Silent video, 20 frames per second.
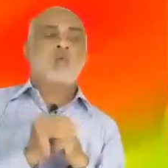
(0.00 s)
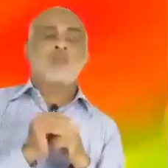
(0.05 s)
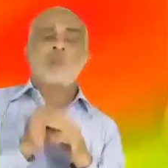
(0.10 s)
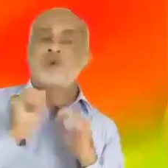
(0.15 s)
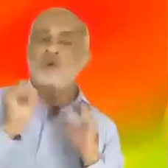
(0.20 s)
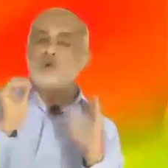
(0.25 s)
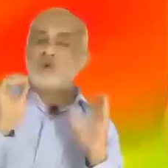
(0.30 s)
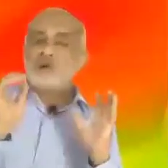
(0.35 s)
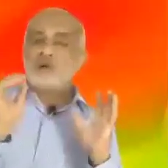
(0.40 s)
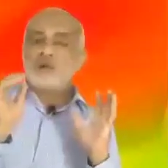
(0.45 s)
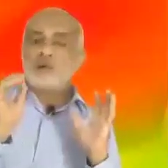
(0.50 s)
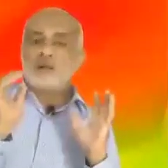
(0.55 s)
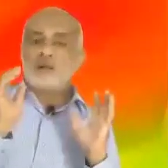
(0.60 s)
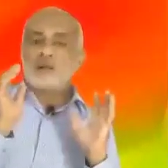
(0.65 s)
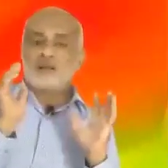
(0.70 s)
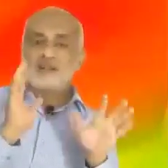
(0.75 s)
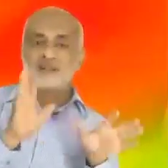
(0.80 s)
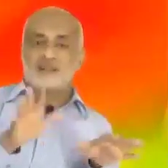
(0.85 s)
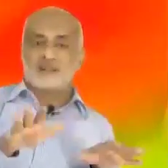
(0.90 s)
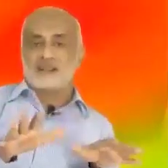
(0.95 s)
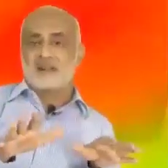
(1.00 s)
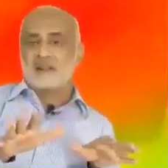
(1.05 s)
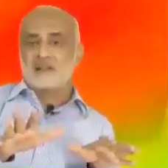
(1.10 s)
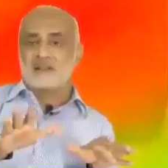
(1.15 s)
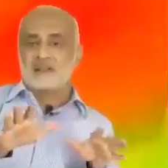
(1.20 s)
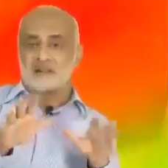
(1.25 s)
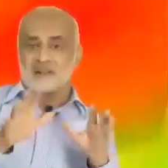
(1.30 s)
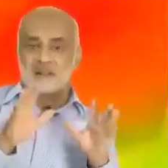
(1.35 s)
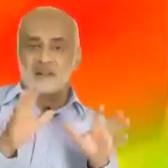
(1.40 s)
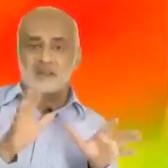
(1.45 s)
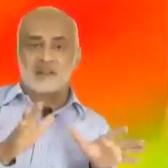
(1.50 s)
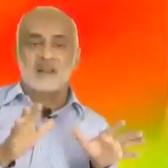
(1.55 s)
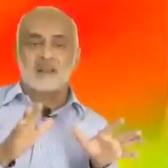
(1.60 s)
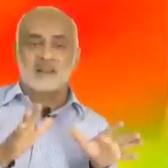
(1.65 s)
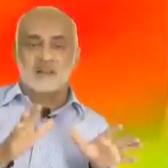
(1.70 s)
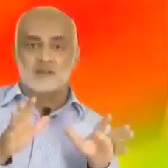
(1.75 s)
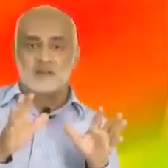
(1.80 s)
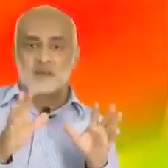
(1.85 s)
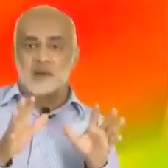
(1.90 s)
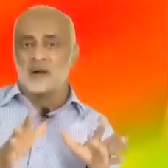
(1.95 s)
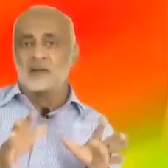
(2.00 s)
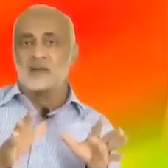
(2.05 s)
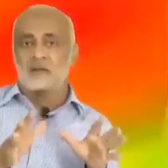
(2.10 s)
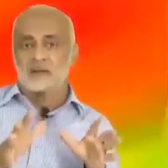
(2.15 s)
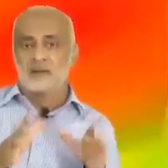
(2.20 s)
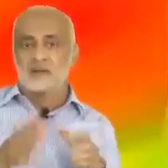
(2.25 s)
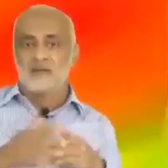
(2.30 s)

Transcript: We will discuss these parts